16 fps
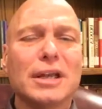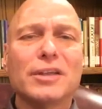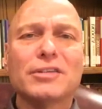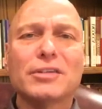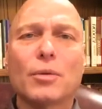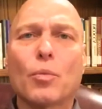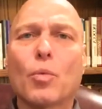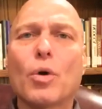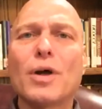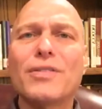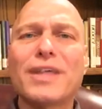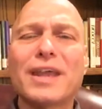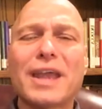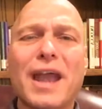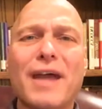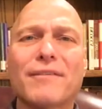that one,
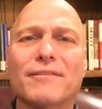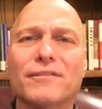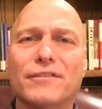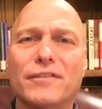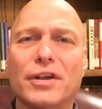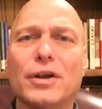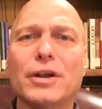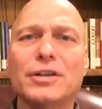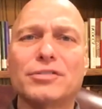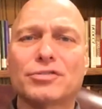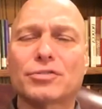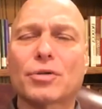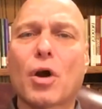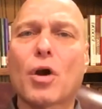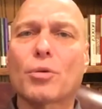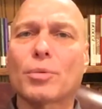they have very
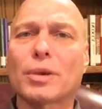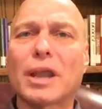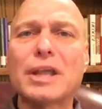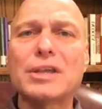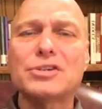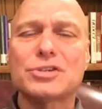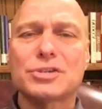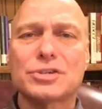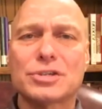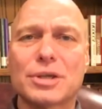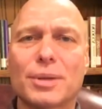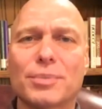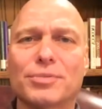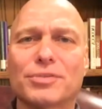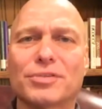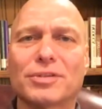strong
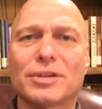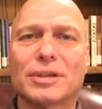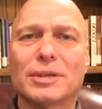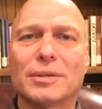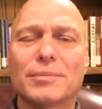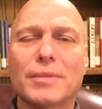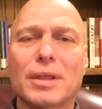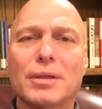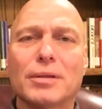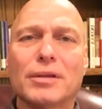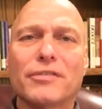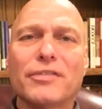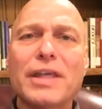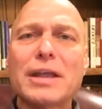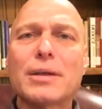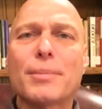relationships.
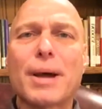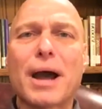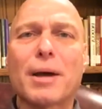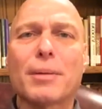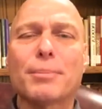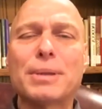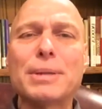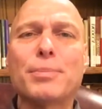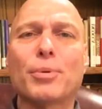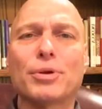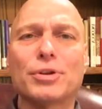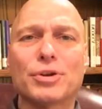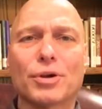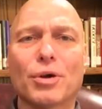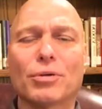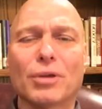Think about people
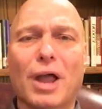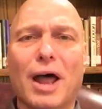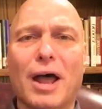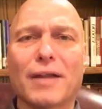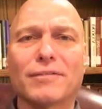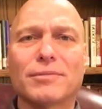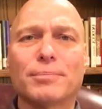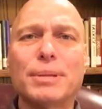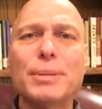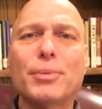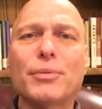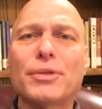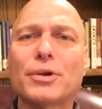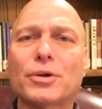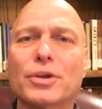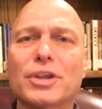in your own life, people
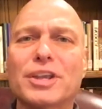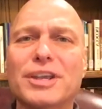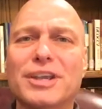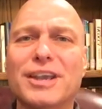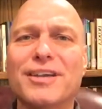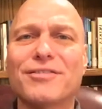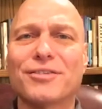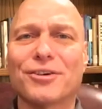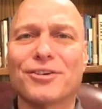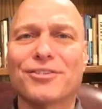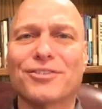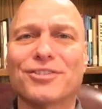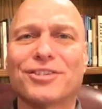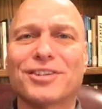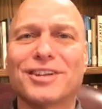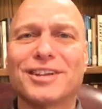that are
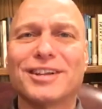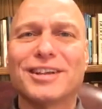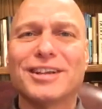givers.